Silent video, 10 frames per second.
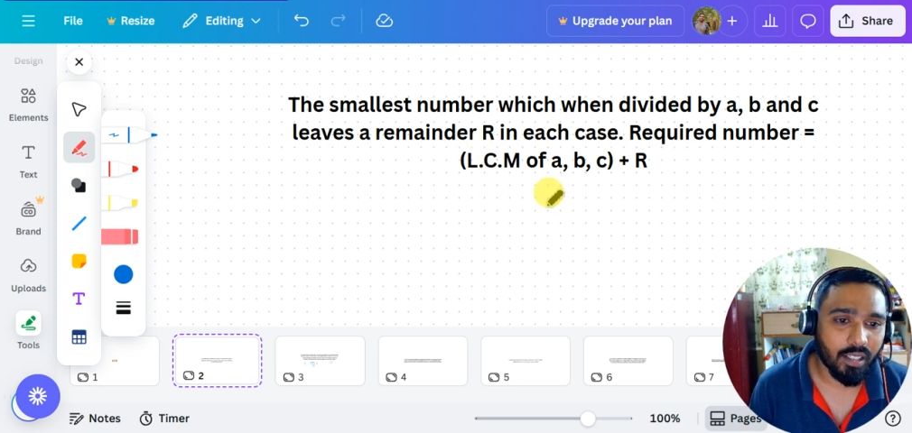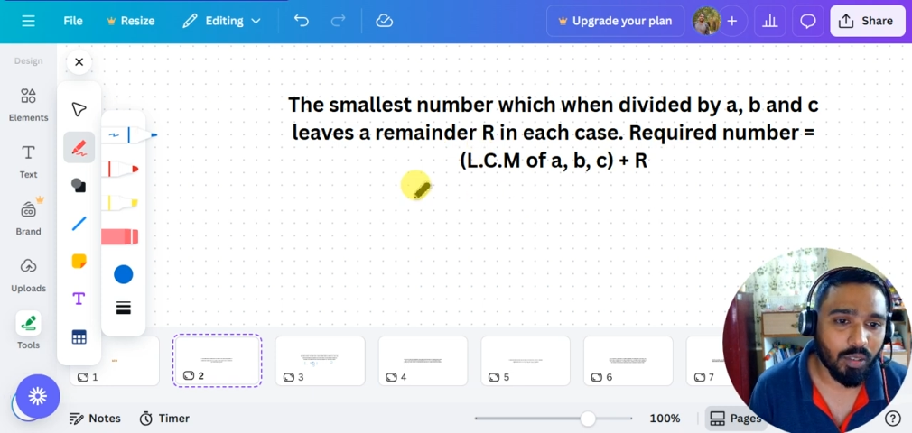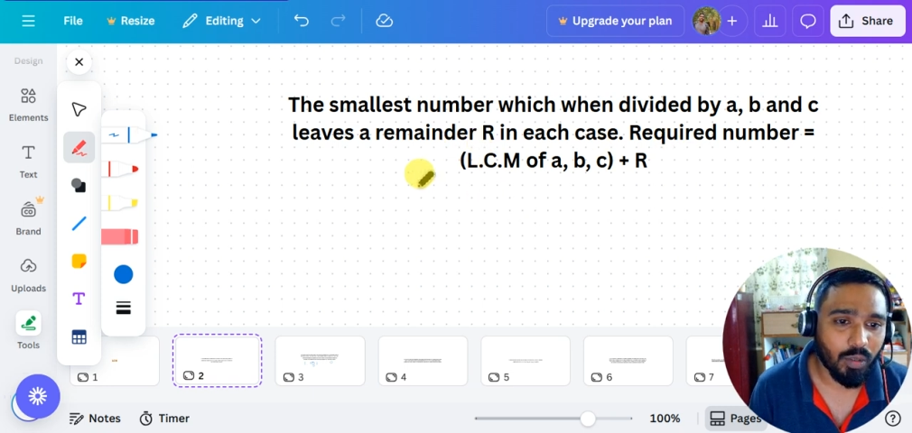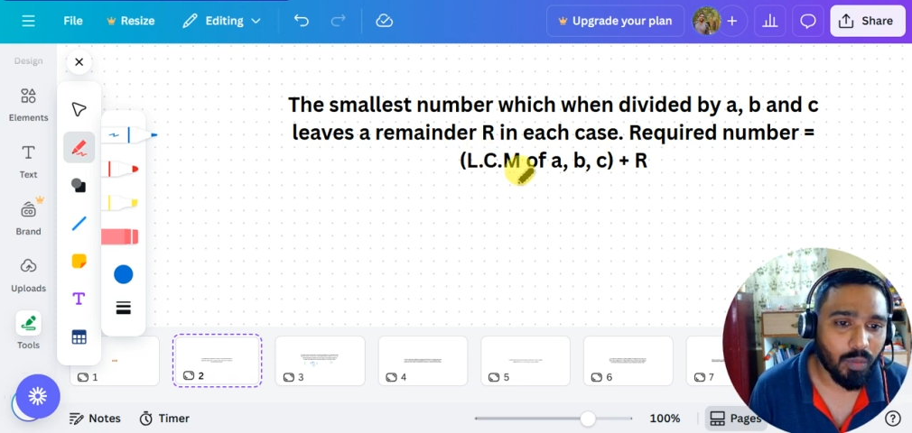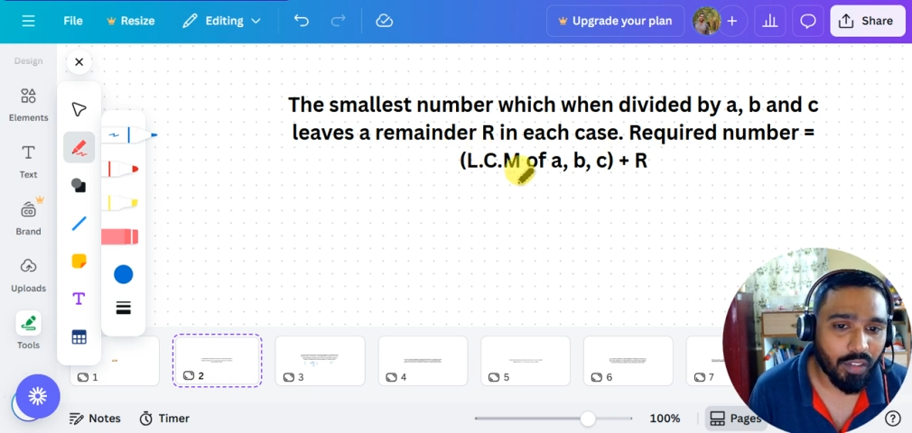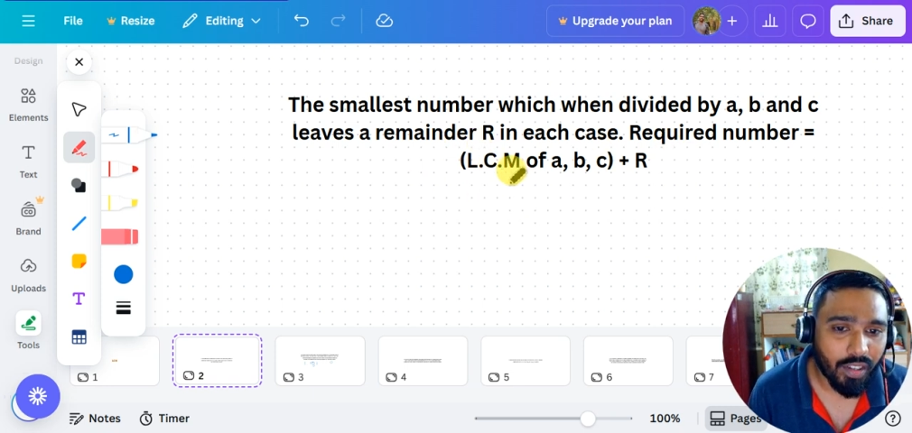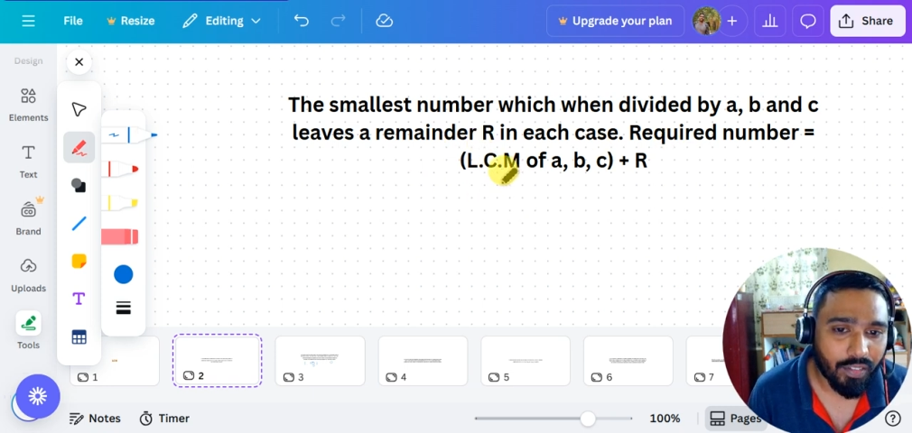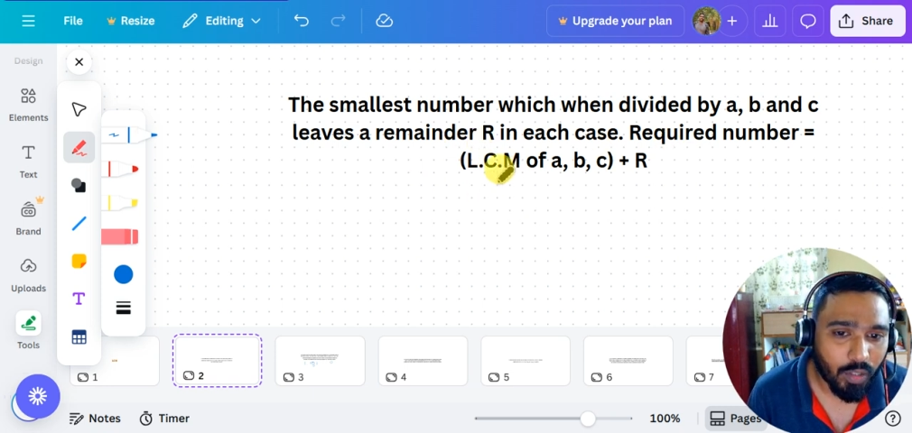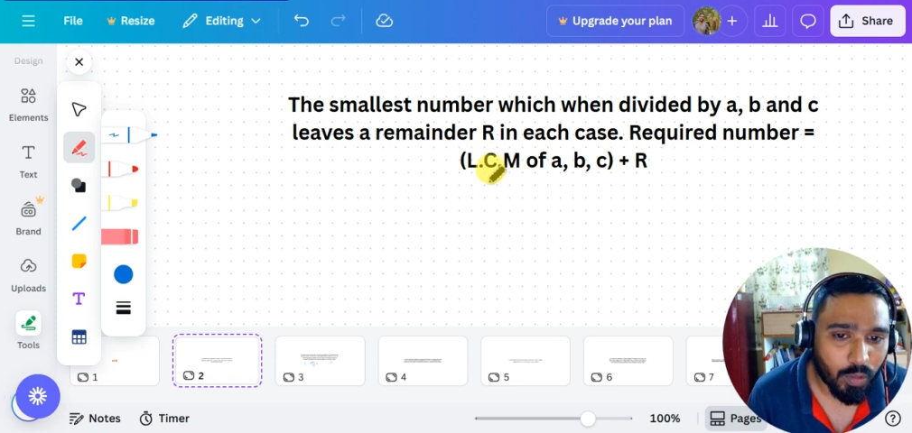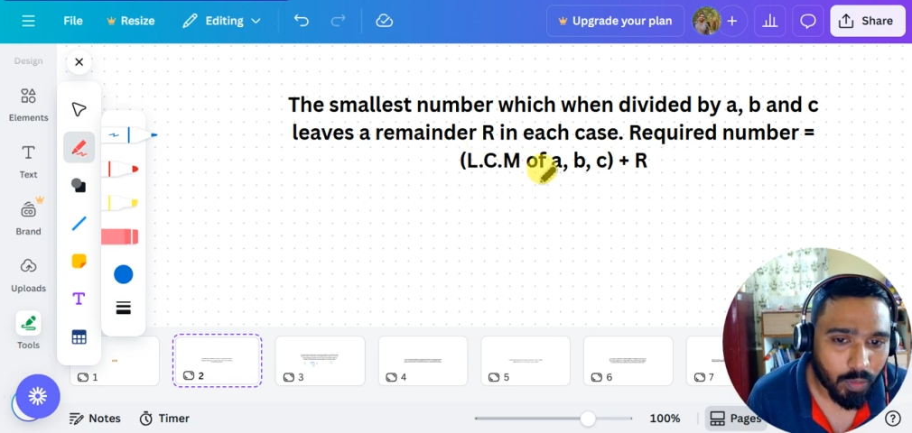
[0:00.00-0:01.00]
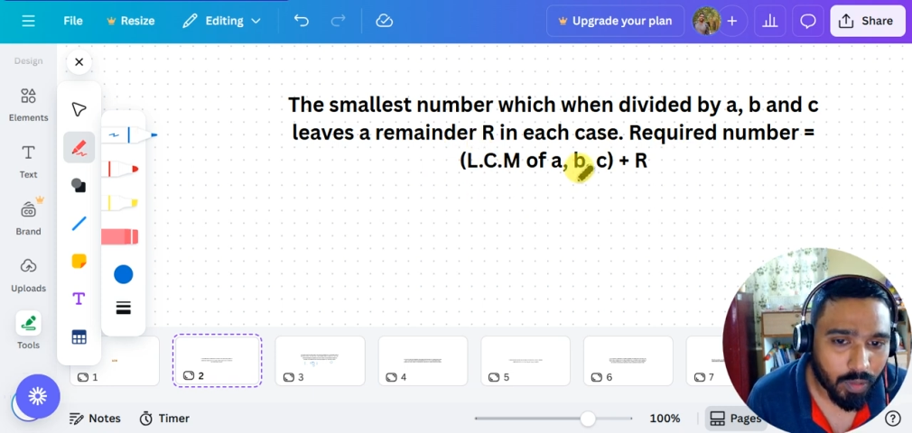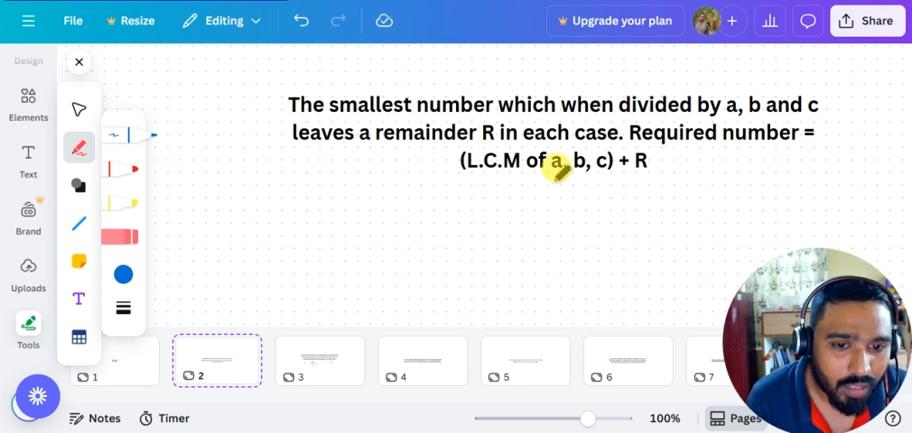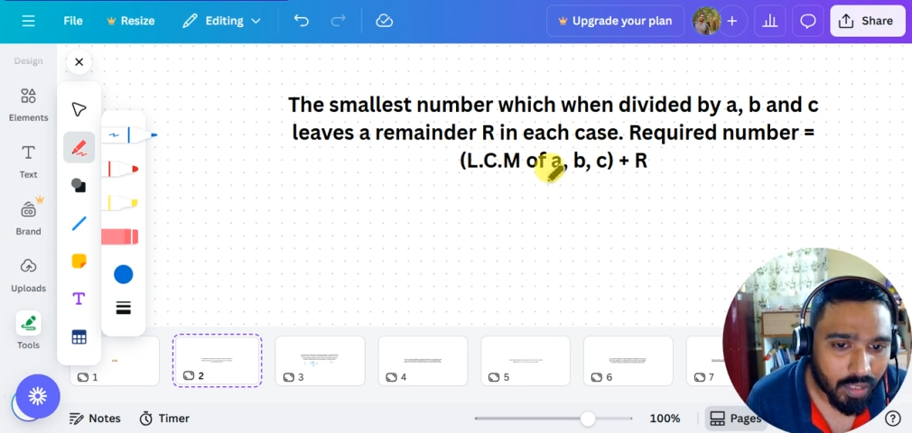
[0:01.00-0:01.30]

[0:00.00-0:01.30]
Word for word: So what we have to do is